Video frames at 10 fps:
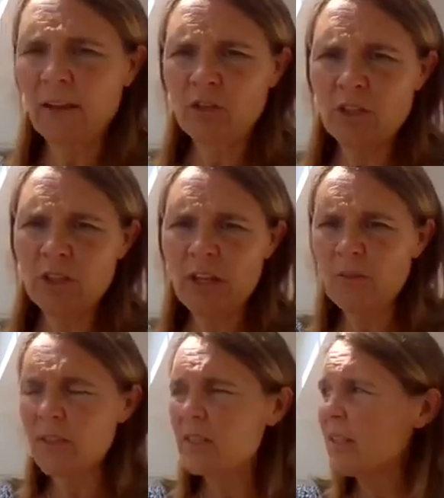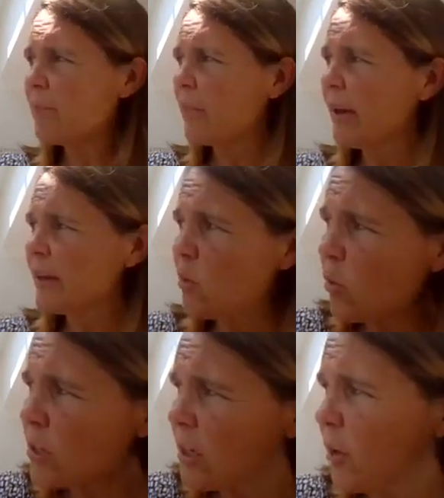Just noticed that my
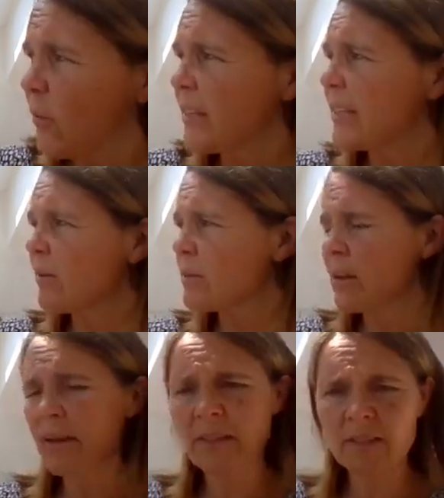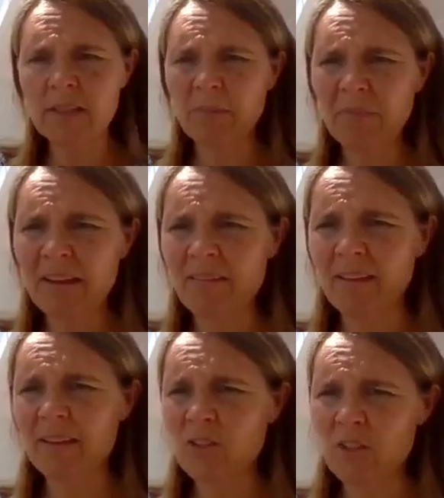daughter, who is outside
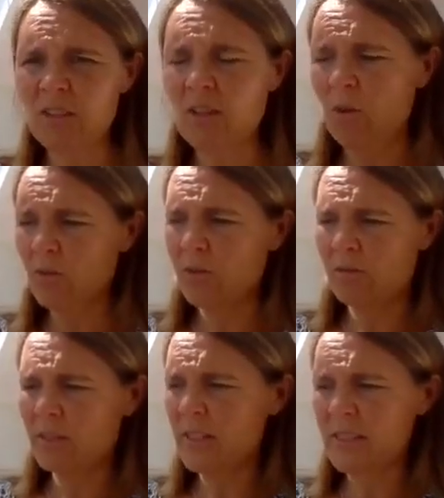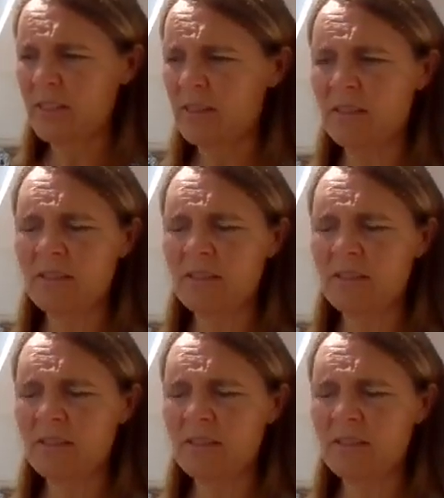sunbathing, has just logged on to listen.